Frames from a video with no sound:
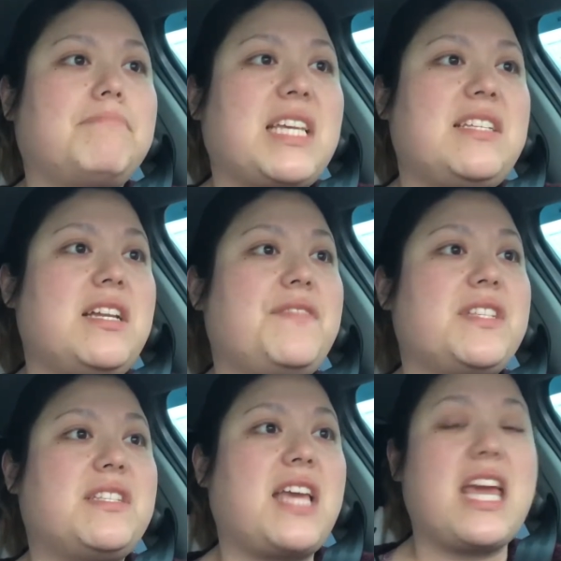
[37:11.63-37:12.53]
He's not
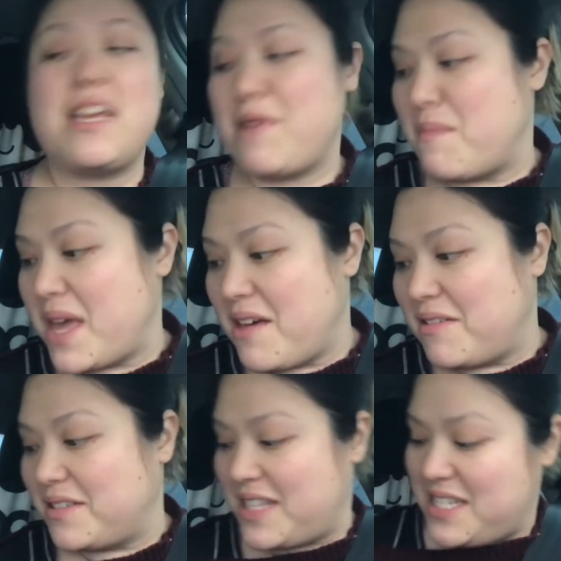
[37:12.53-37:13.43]
even scanning my
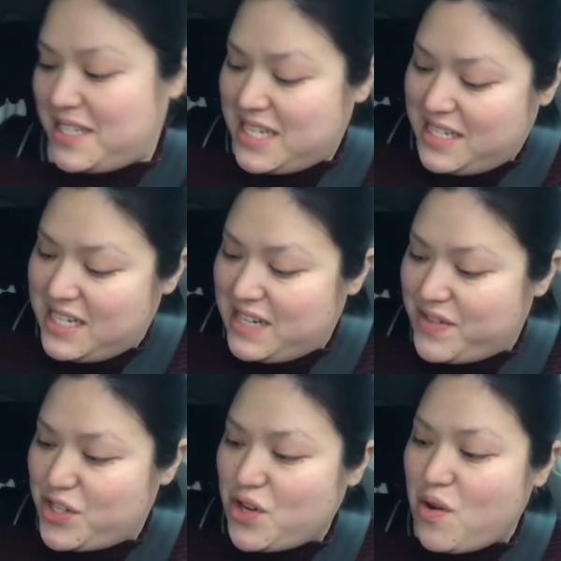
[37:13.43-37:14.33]
mail. This didn't
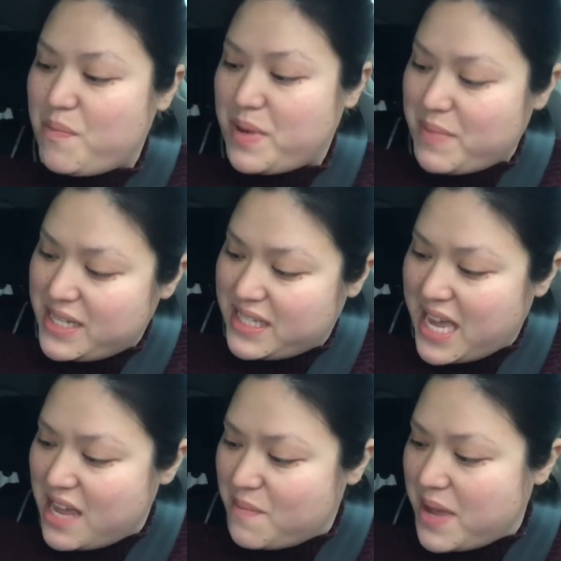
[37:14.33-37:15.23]
even show up in my
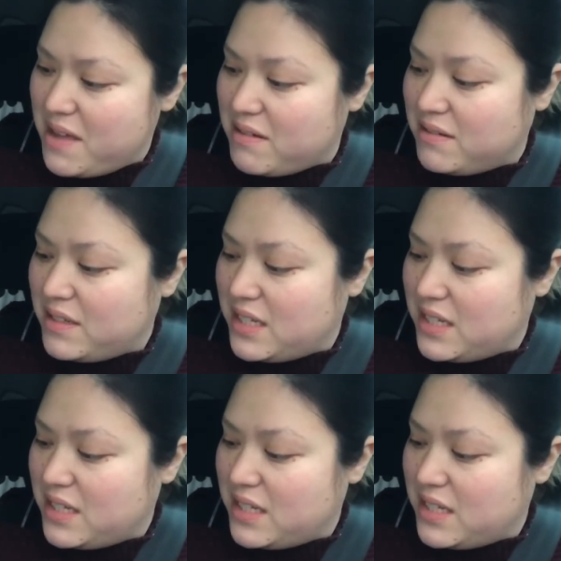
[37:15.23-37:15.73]
scanned mail.